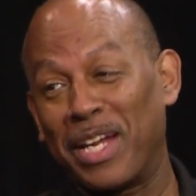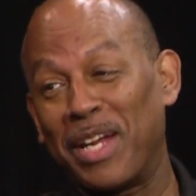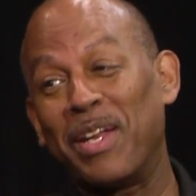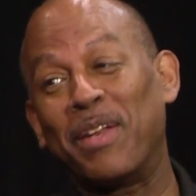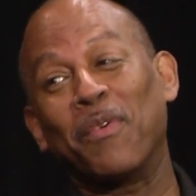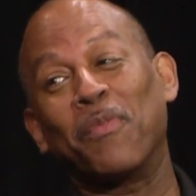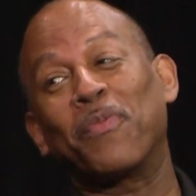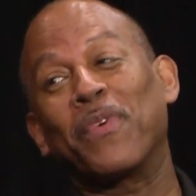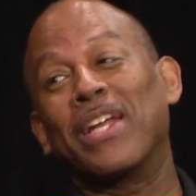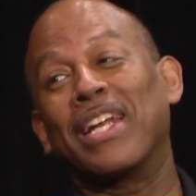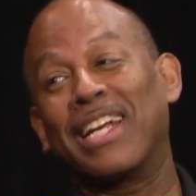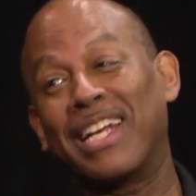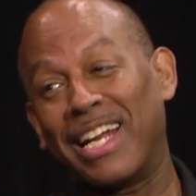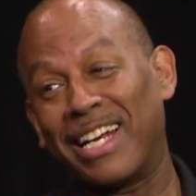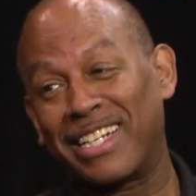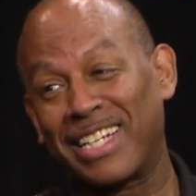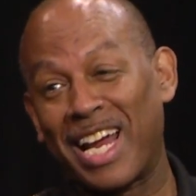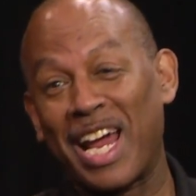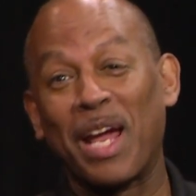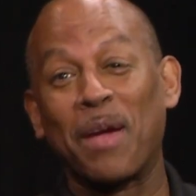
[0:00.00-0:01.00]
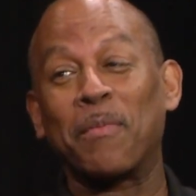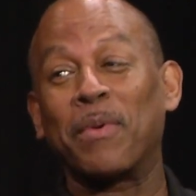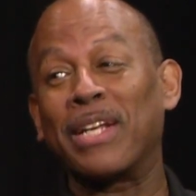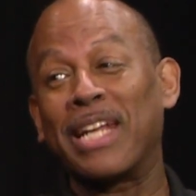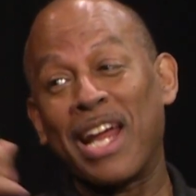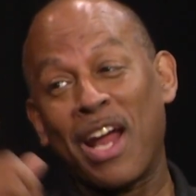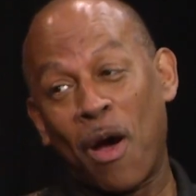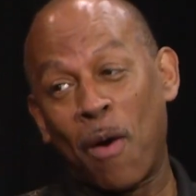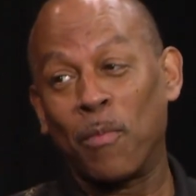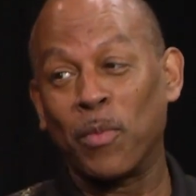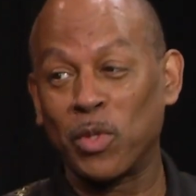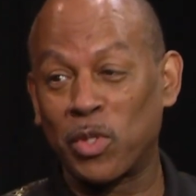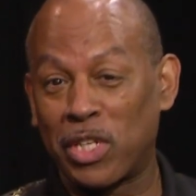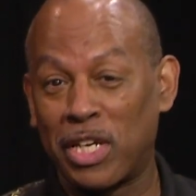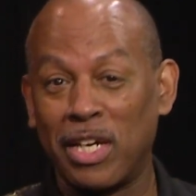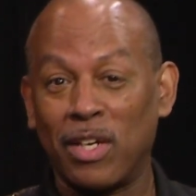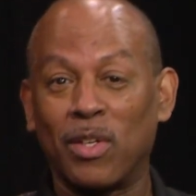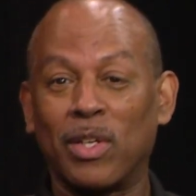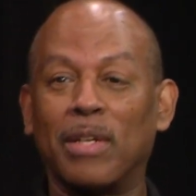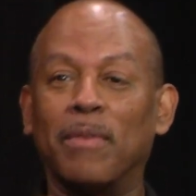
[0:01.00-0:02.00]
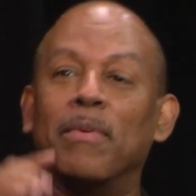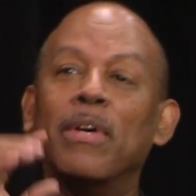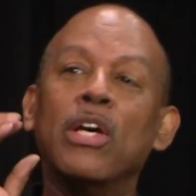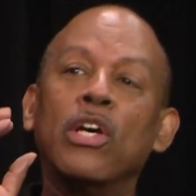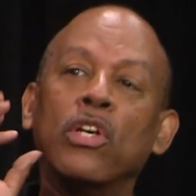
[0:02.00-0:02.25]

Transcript: He defended their jacket, but All they almost killed him.